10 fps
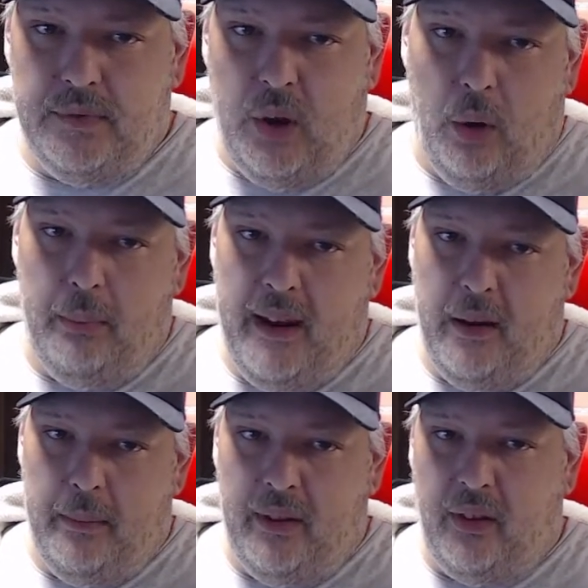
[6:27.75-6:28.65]
don't pay
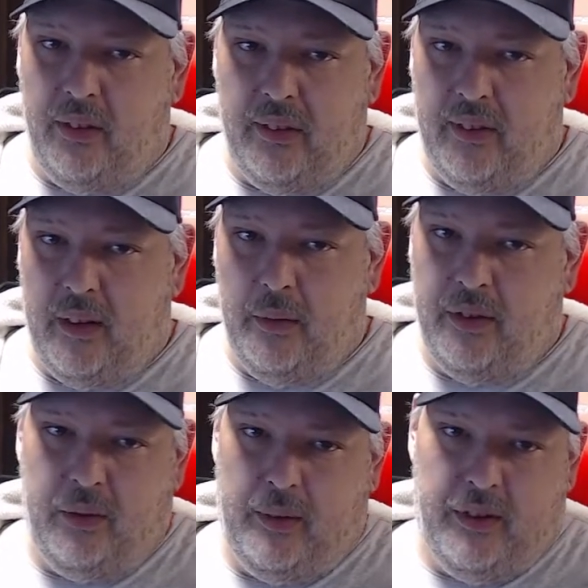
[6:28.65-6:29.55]
your bills. He's like,
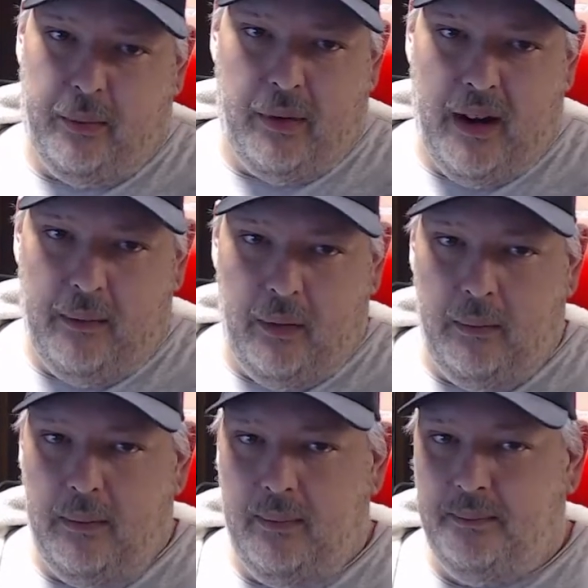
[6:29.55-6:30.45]
what's your problem?